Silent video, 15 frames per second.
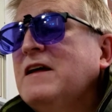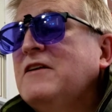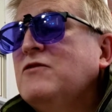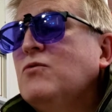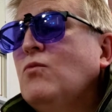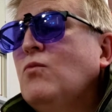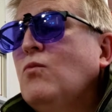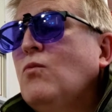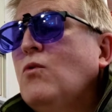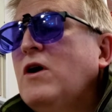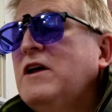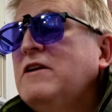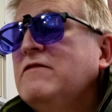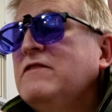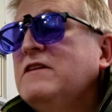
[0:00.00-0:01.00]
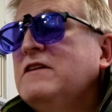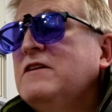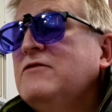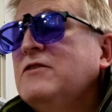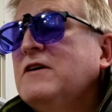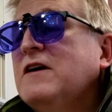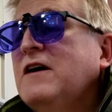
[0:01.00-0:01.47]
It's one of the
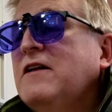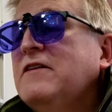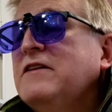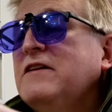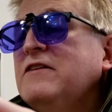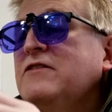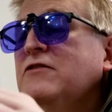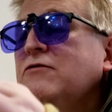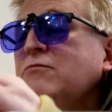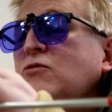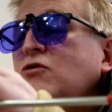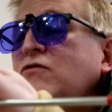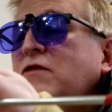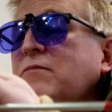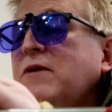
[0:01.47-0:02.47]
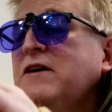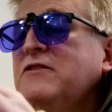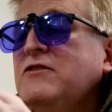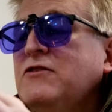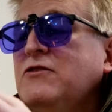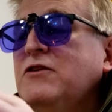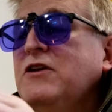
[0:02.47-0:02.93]
difficulties of moving my
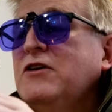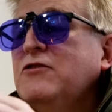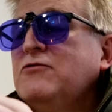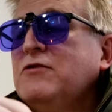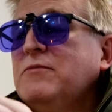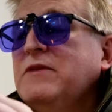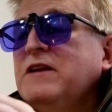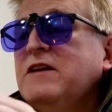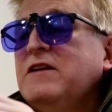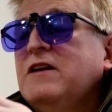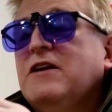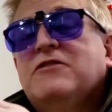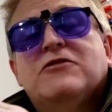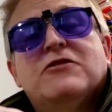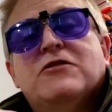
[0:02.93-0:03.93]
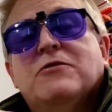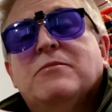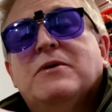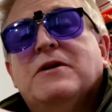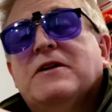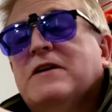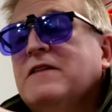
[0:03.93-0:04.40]
studio from the industrial
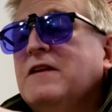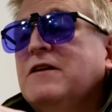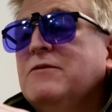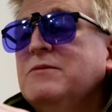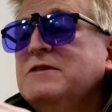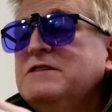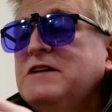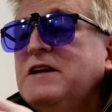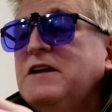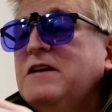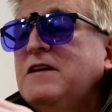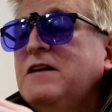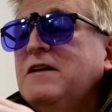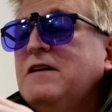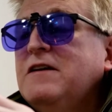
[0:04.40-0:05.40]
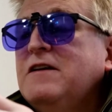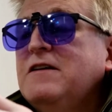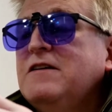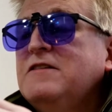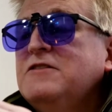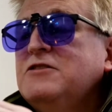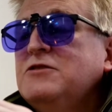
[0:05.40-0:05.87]
building that it was in
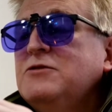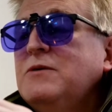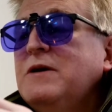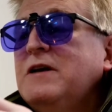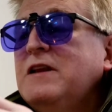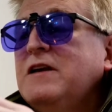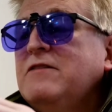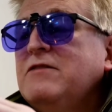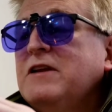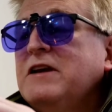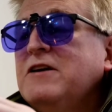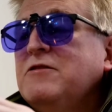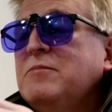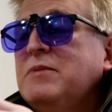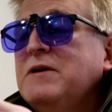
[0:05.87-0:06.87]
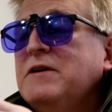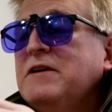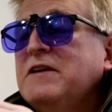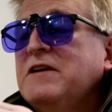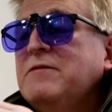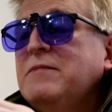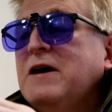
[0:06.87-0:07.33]
to a lovely
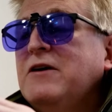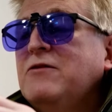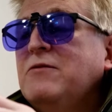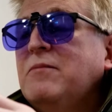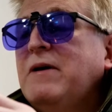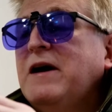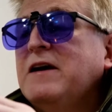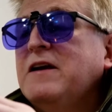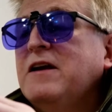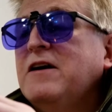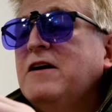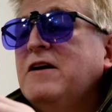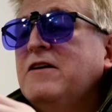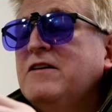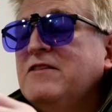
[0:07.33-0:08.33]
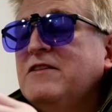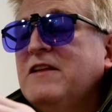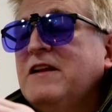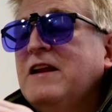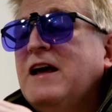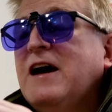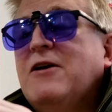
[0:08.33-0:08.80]
outbuilding in my own backyard, is
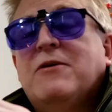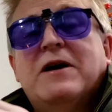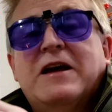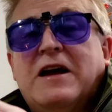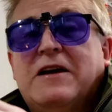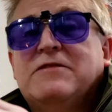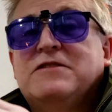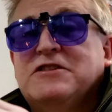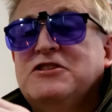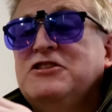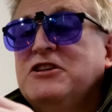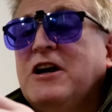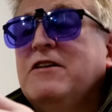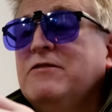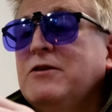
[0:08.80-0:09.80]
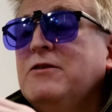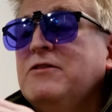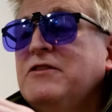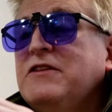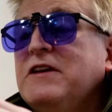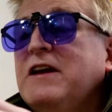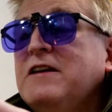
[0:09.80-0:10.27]
that now I have to shovel
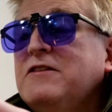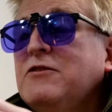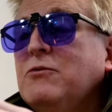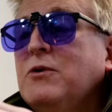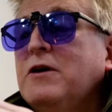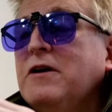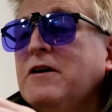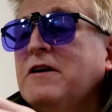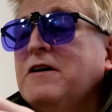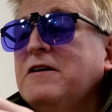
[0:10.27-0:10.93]
to get to work.